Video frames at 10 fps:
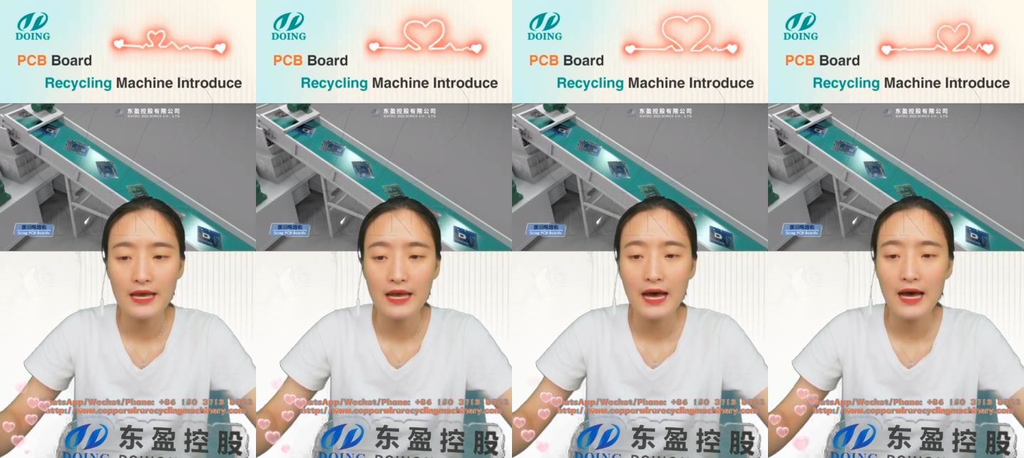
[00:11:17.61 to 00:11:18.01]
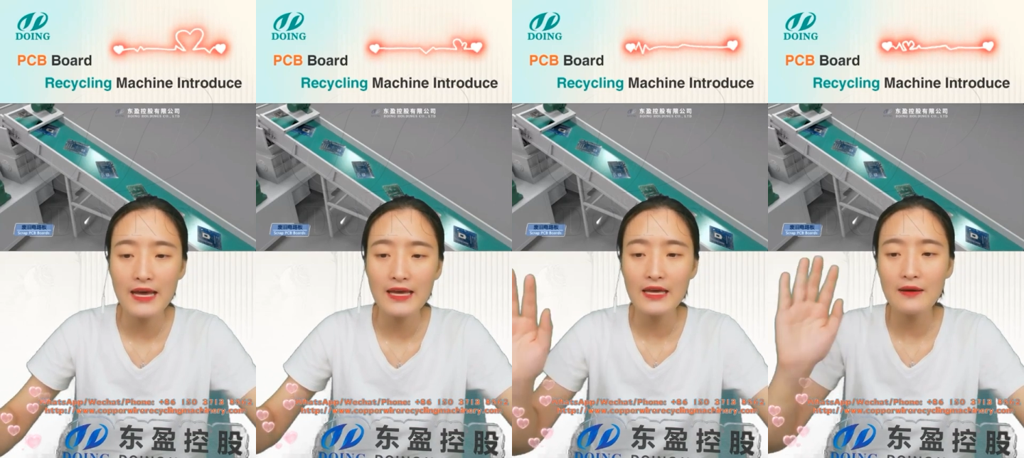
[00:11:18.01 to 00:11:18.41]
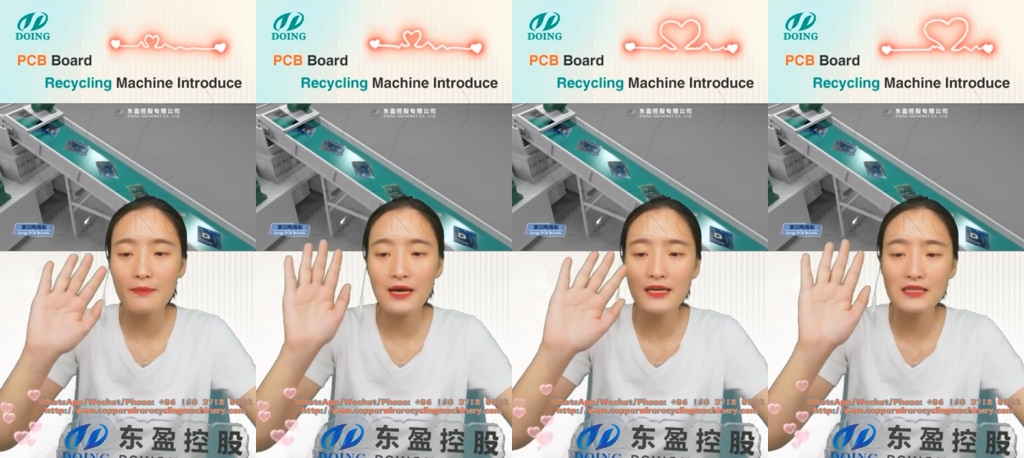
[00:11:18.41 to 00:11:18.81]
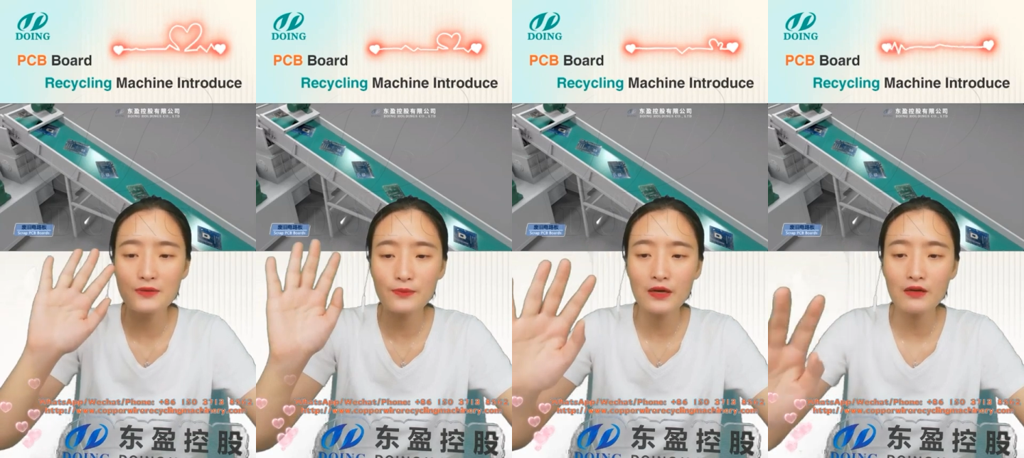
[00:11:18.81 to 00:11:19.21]
Hi Amand,
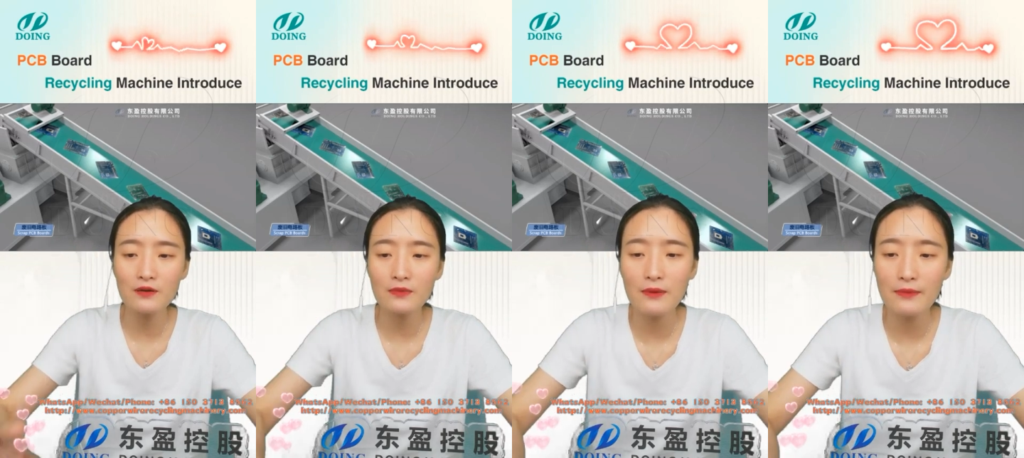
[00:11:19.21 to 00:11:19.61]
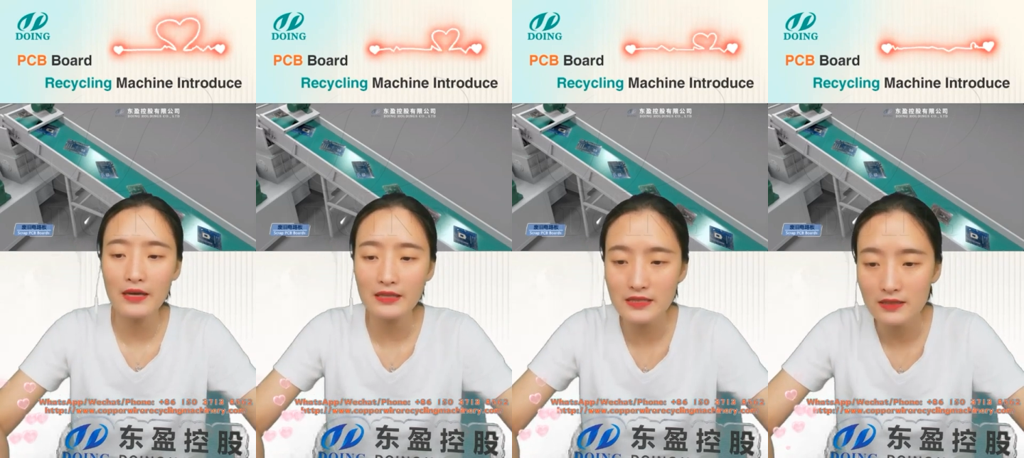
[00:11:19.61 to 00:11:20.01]
welcome Amand.